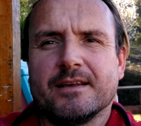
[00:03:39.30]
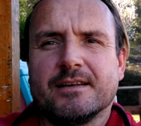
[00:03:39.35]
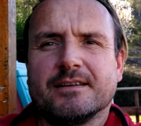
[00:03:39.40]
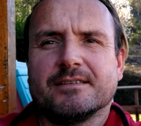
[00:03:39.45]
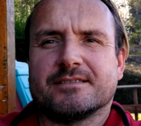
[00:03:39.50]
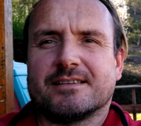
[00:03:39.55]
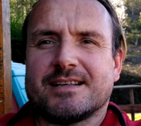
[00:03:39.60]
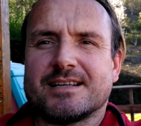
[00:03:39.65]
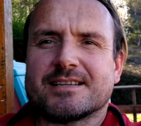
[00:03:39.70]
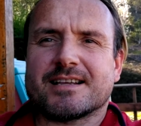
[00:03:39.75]

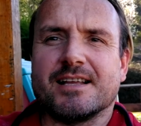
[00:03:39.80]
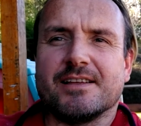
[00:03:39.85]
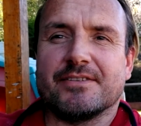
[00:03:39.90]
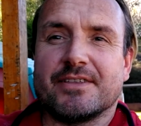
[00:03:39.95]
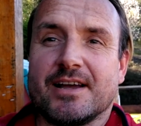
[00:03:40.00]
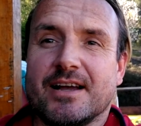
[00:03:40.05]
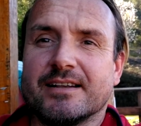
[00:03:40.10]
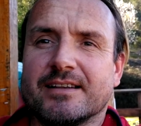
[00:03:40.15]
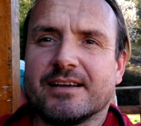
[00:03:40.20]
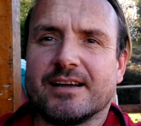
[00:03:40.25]
So that's kind of
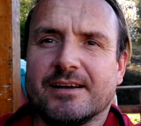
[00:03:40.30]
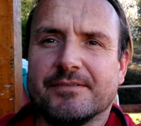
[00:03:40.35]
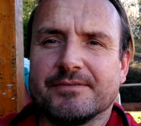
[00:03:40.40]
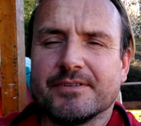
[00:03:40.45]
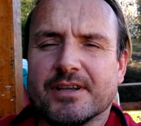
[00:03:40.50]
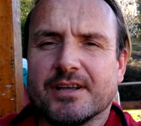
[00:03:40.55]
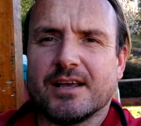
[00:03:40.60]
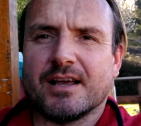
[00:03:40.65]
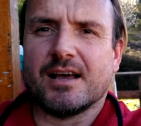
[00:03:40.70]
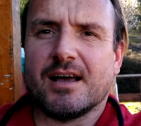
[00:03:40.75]
the idea.
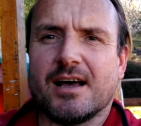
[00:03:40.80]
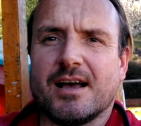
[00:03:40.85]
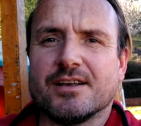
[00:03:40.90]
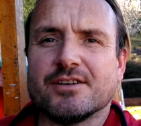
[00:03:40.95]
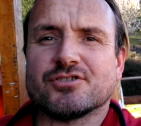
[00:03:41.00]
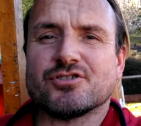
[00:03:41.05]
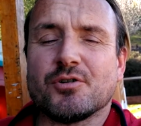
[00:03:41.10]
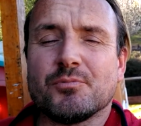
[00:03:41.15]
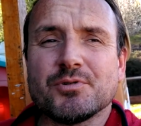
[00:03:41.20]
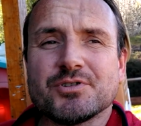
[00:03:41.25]

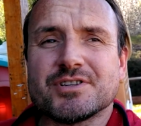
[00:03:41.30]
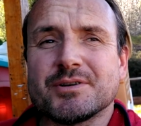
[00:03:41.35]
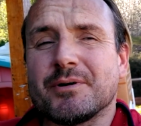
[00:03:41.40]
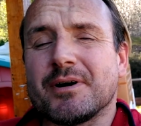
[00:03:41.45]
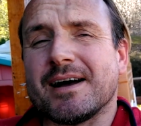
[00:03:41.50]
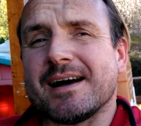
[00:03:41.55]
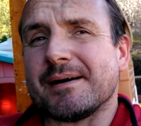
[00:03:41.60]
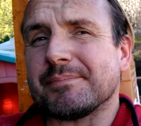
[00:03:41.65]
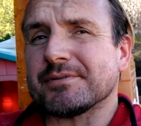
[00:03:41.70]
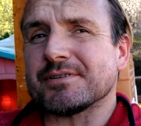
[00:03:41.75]
So we'll see
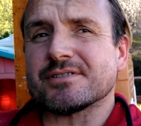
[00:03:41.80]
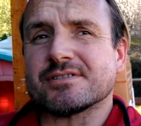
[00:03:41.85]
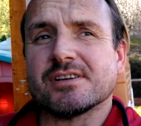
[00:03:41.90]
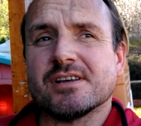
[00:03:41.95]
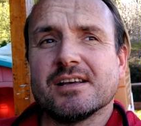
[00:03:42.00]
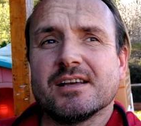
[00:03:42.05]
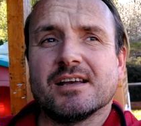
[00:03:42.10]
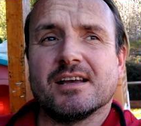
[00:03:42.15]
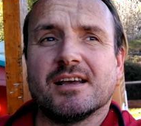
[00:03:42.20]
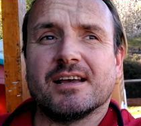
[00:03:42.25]
what happens
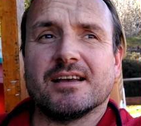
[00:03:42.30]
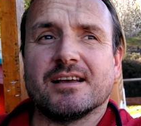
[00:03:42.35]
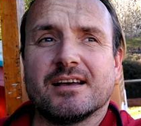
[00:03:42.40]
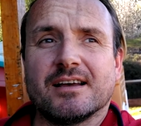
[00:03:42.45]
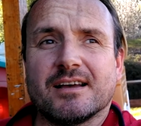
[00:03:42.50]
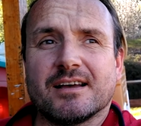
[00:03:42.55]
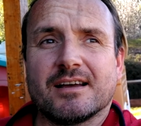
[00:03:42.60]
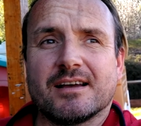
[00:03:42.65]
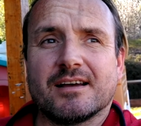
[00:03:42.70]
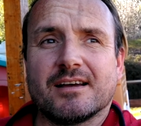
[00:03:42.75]

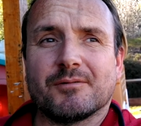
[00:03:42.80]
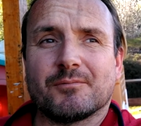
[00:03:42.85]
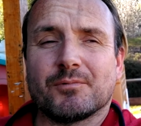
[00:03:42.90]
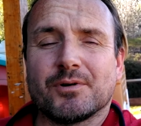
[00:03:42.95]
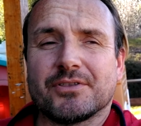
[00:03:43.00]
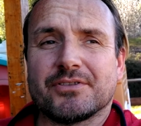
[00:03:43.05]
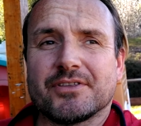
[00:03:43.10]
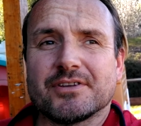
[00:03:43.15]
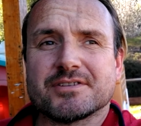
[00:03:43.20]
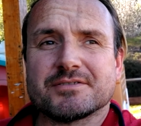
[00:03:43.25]

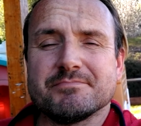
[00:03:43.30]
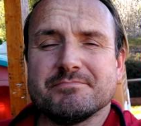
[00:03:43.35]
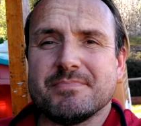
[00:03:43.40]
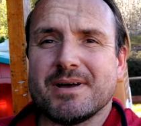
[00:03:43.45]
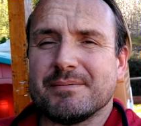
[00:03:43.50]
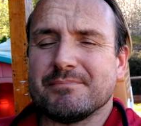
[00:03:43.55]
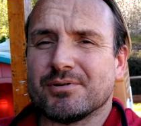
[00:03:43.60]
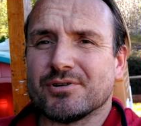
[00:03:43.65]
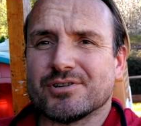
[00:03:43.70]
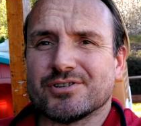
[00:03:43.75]
with this
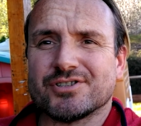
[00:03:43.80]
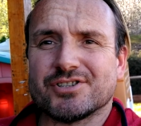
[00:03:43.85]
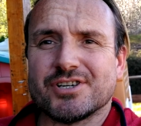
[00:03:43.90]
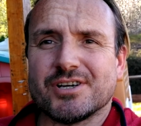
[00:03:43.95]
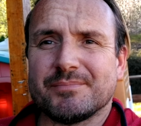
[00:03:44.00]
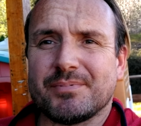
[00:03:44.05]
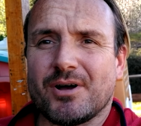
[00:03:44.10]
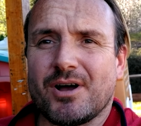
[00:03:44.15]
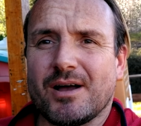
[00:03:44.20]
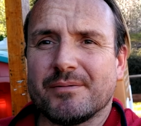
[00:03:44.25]

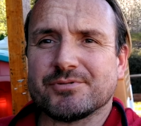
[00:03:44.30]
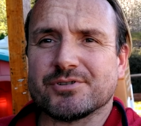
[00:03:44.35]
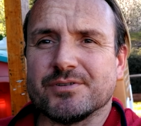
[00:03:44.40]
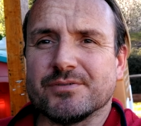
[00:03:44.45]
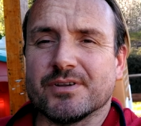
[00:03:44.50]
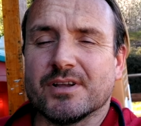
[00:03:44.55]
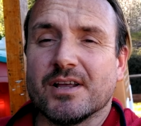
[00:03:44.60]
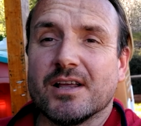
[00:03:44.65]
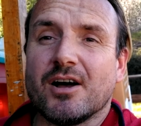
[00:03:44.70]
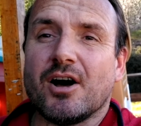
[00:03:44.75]
membership
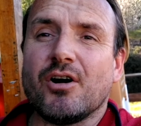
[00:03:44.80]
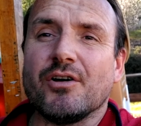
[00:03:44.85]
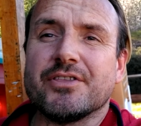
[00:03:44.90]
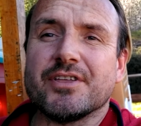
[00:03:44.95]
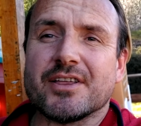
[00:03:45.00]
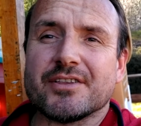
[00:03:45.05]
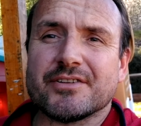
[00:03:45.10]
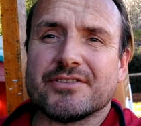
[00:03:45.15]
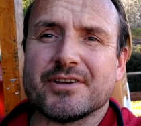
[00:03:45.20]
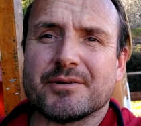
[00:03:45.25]
option. Oh,
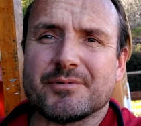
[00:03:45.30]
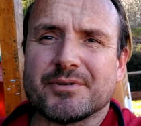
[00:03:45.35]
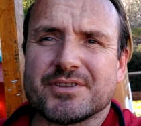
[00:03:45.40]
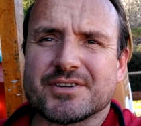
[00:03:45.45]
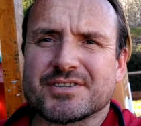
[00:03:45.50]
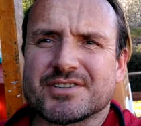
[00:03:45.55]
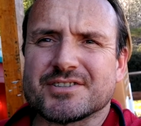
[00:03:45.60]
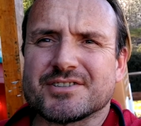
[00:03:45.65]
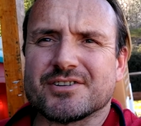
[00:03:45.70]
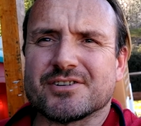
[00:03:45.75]
the other thing with
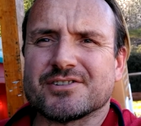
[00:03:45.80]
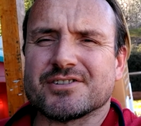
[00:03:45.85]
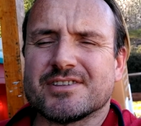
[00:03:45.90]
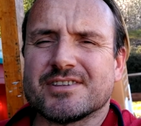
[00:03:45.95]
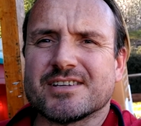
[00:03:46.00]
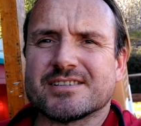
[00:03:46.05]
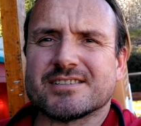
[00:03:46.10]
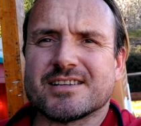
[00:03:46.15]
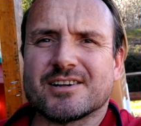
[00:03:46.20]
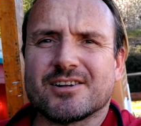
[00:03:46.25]
this is there's
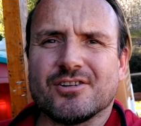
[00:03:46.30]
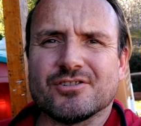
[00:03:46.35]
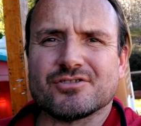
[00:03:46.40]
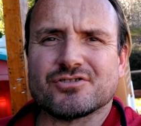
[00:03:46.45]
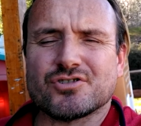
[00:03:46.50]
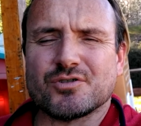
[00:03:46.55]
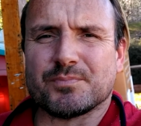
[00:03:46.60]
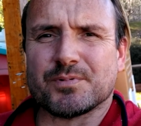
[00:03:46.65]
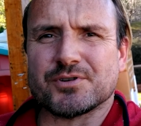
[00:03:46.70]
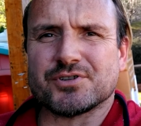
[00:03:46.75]
this thing called
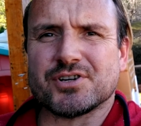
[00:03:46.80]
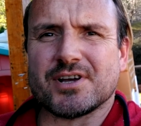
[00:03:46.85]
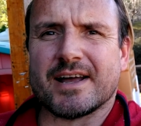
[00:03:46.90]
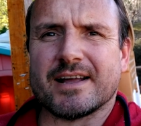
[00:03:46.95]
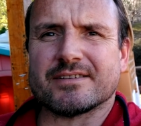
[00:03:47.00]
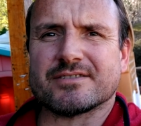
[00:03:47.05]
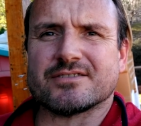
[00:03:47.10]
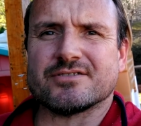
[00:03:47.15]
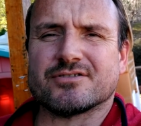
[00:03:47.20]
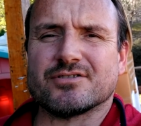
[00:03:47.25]
super
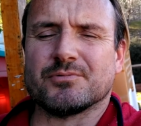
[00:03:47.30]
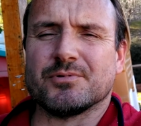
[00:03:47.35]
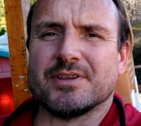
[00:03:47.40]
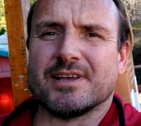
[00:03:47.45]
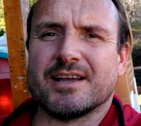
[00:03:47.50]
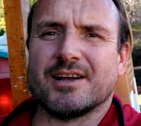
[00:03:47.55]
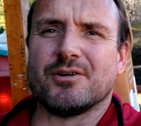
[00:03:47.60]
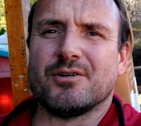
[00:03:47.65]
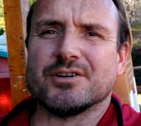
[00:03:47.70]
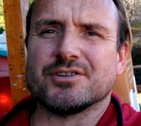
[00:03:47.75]
chats. So when
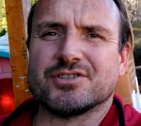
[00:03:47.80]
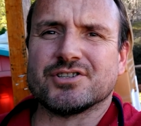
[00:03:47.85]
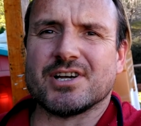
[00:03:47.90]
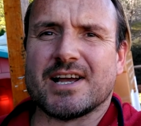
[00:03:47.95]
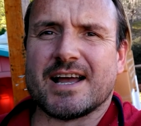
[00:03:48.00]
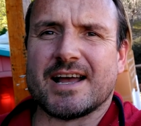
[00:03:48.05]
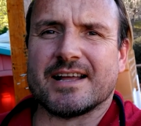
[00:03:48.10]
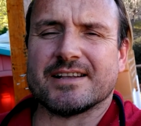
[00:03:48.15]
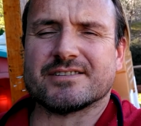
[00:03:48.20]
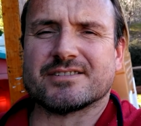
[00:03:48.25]
I go on
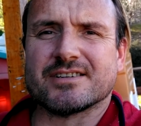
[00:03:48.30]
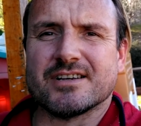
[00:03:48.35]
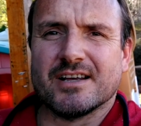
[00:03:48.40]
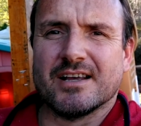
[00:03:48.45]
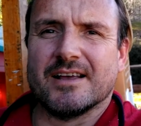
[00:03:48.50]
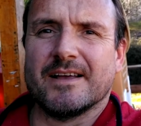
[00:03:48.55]
chats.